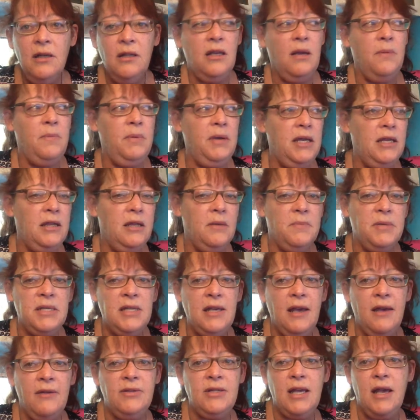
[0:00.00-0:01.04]
They beat
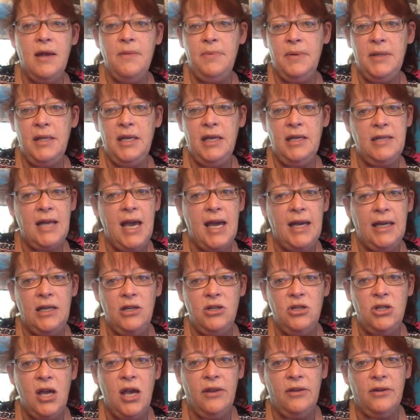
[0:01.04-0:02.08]
themselves up, and they attack
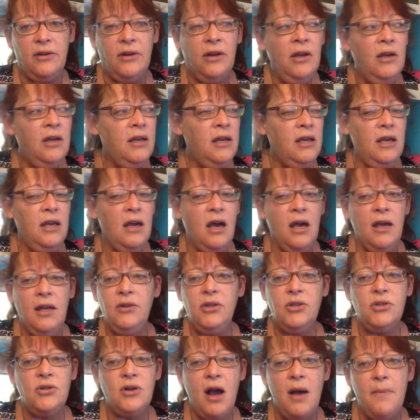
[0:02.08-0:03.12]
each other at
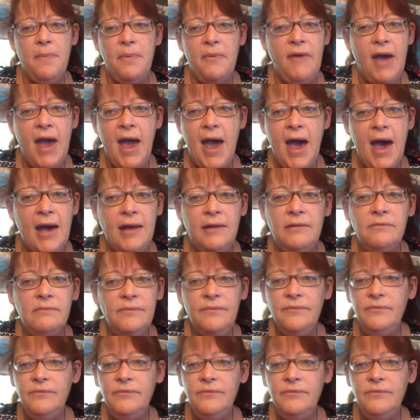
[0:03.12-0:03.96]
the drop of a hat.